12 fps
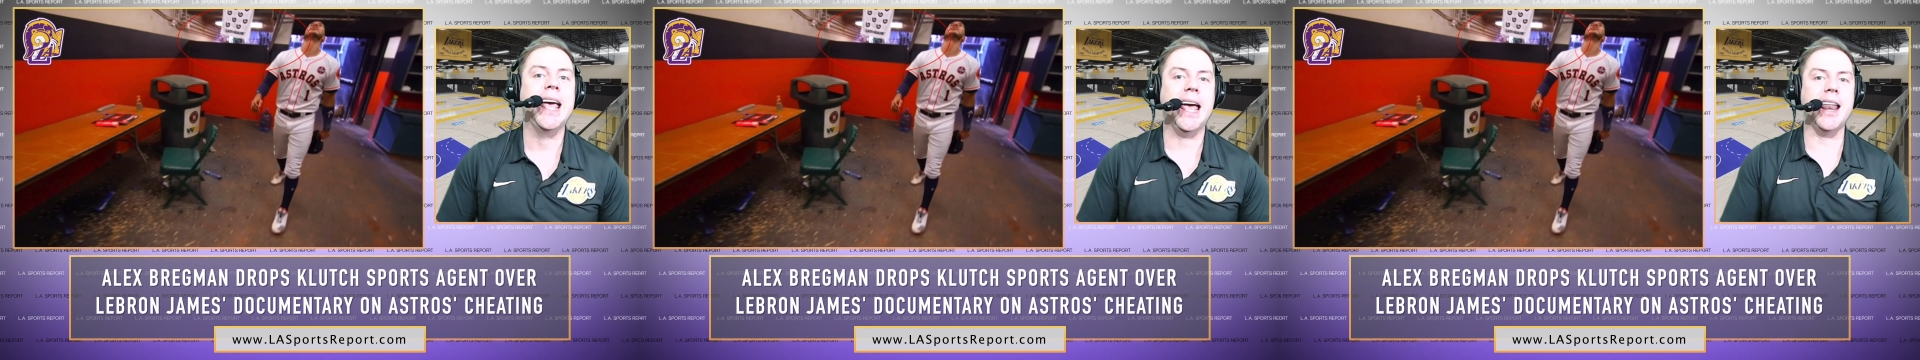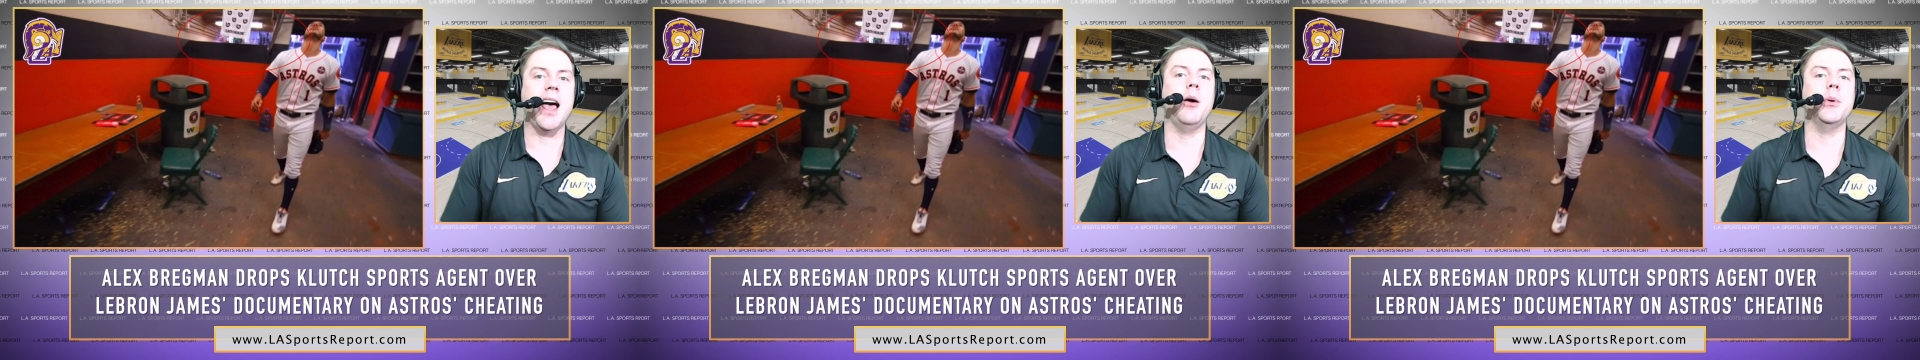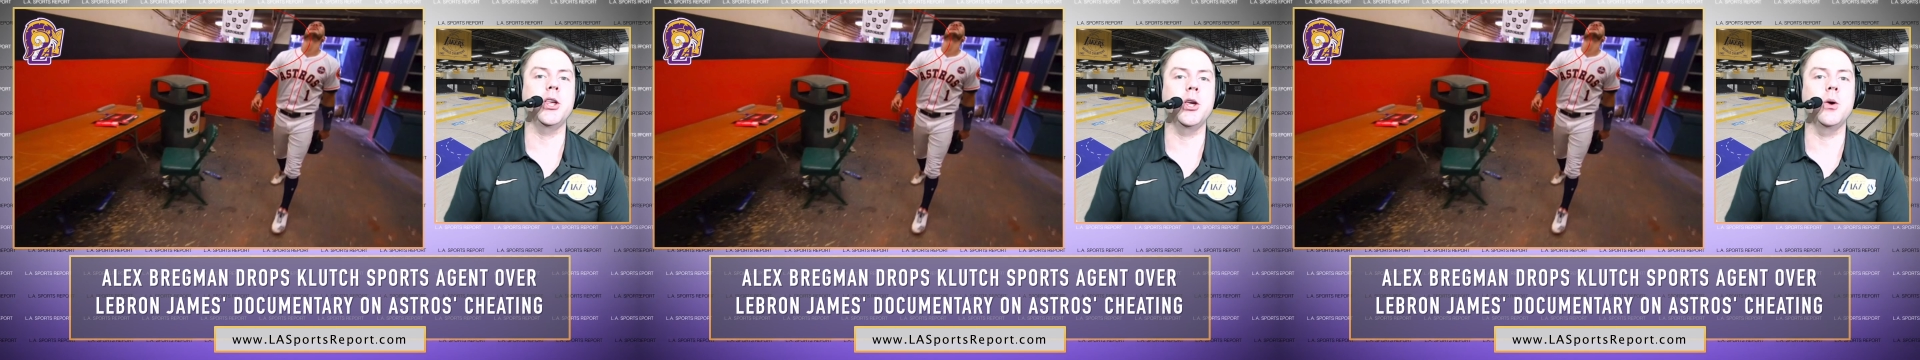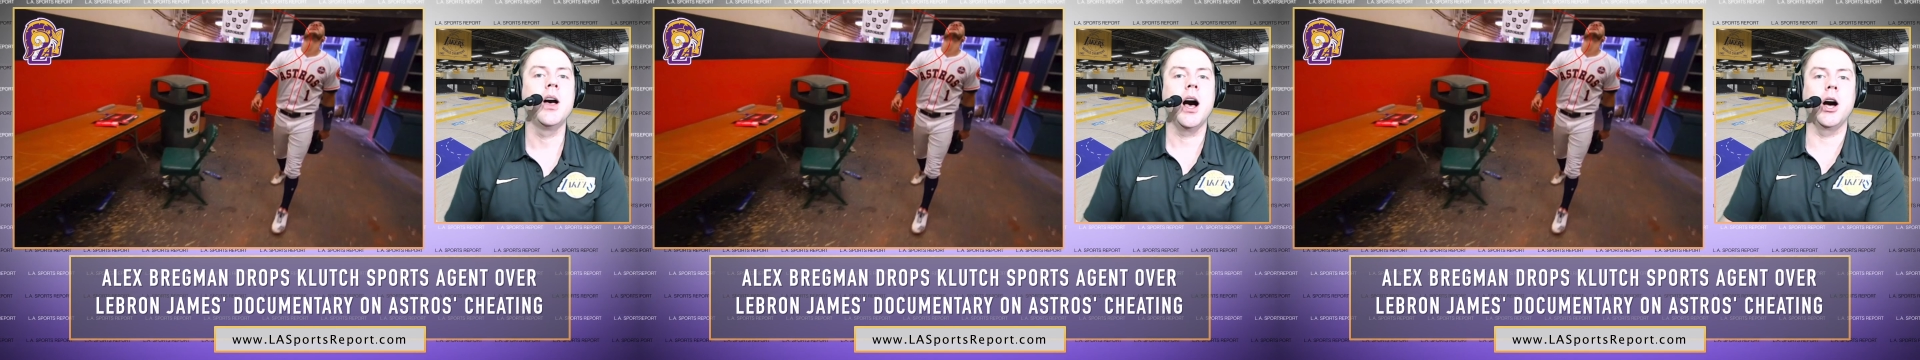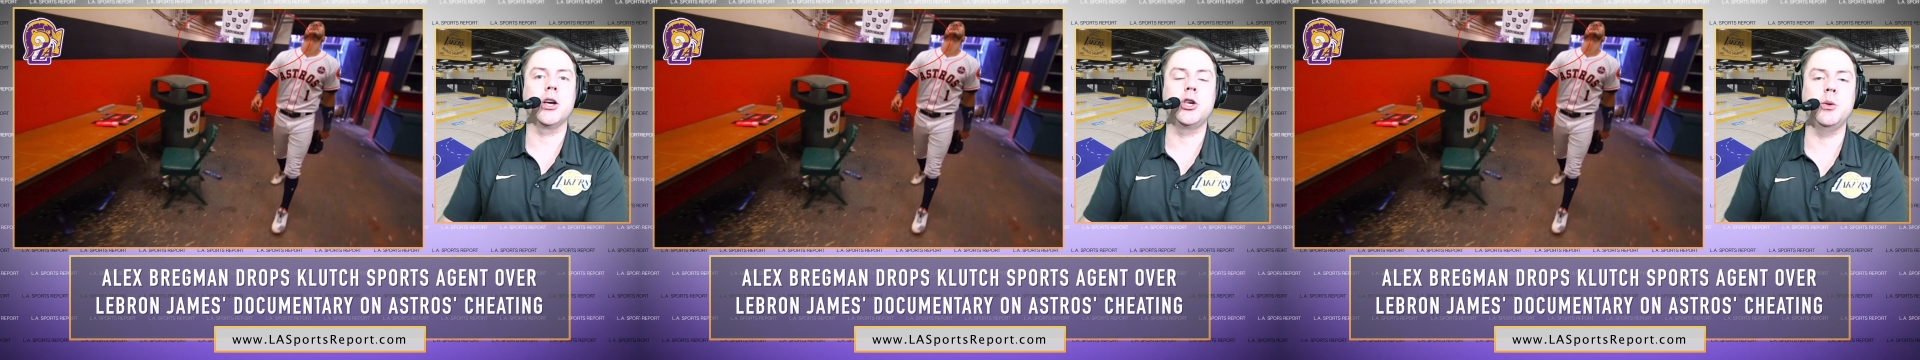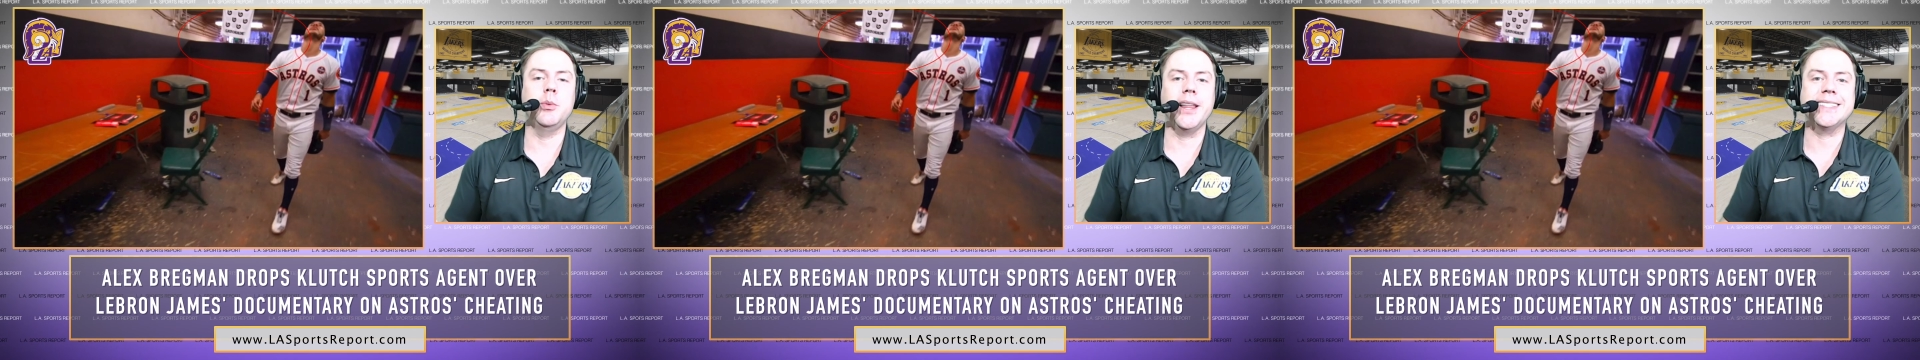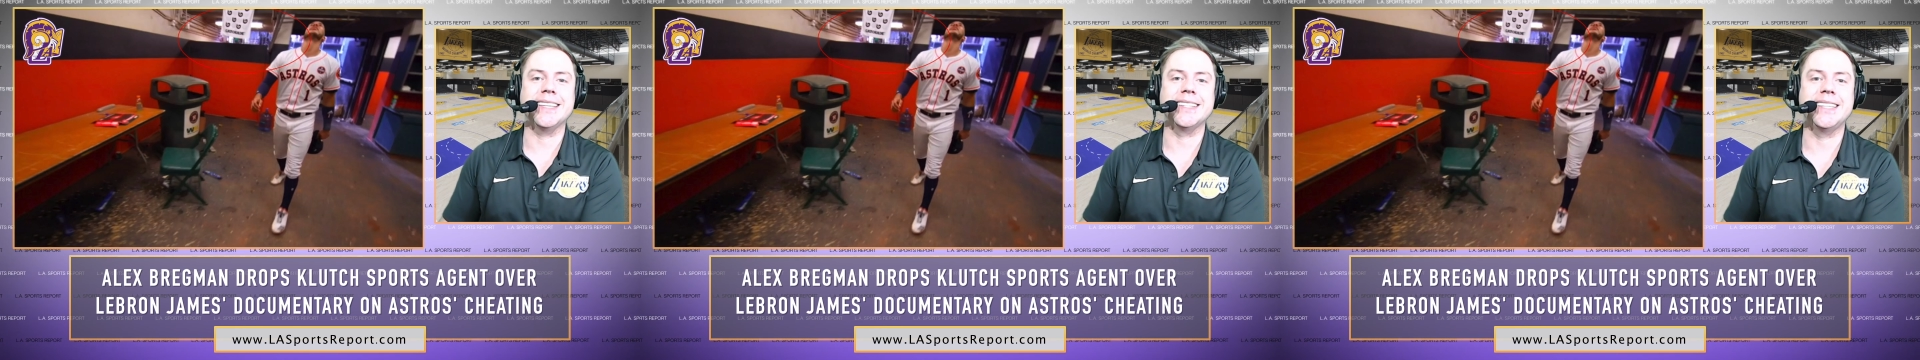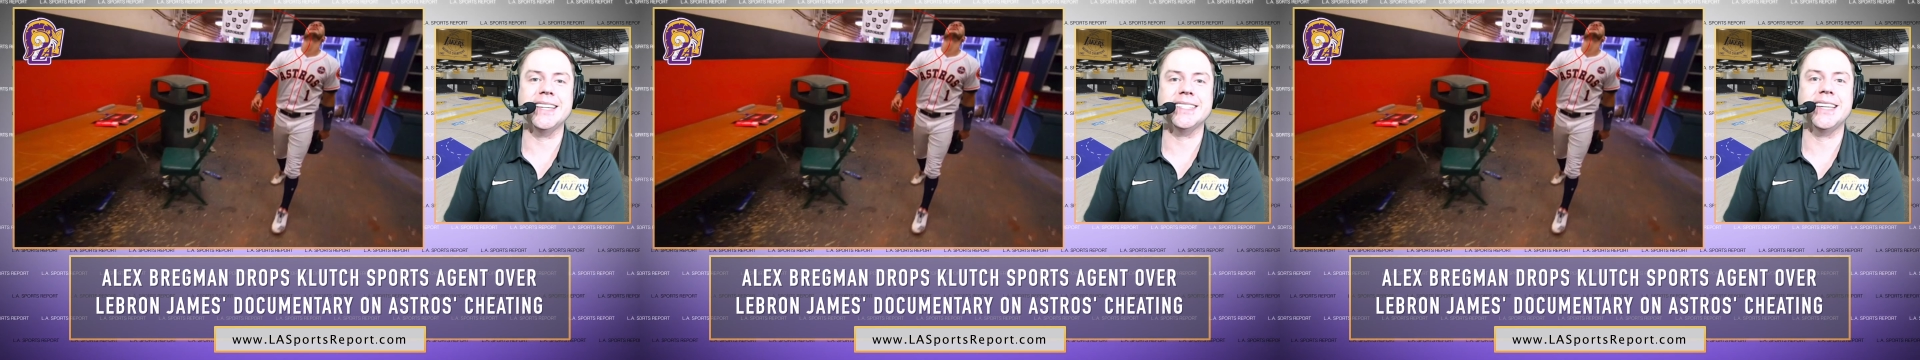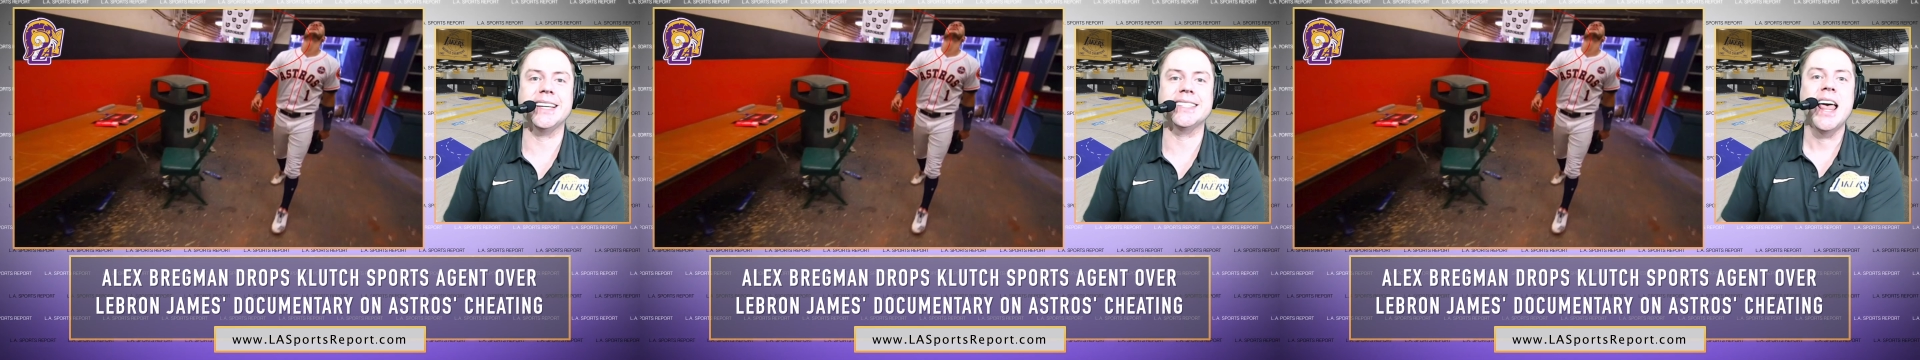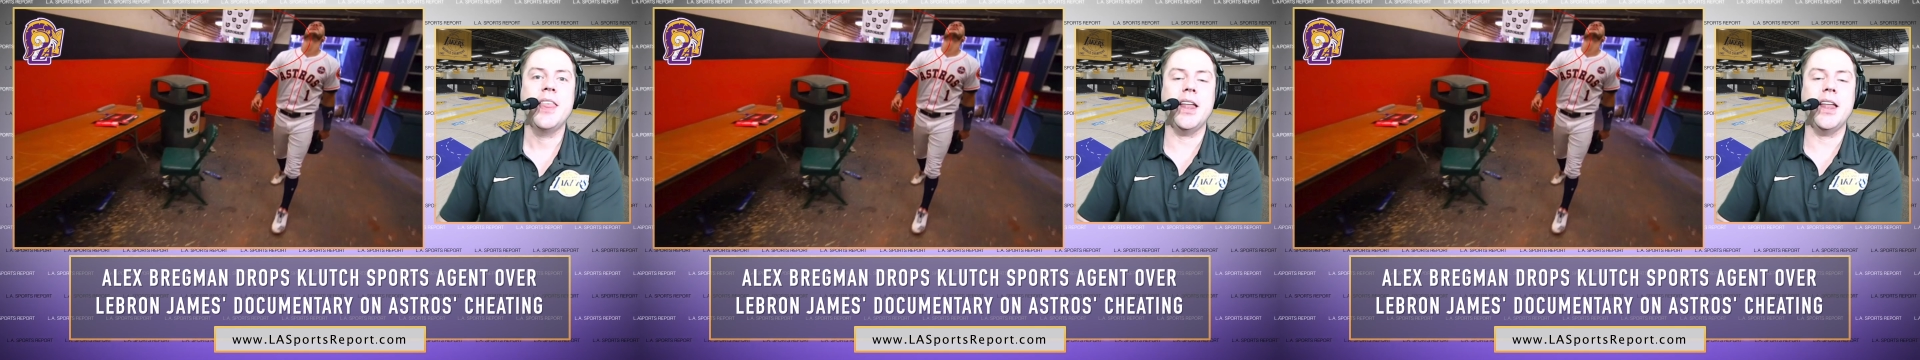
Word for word: and helping you accumulate statistics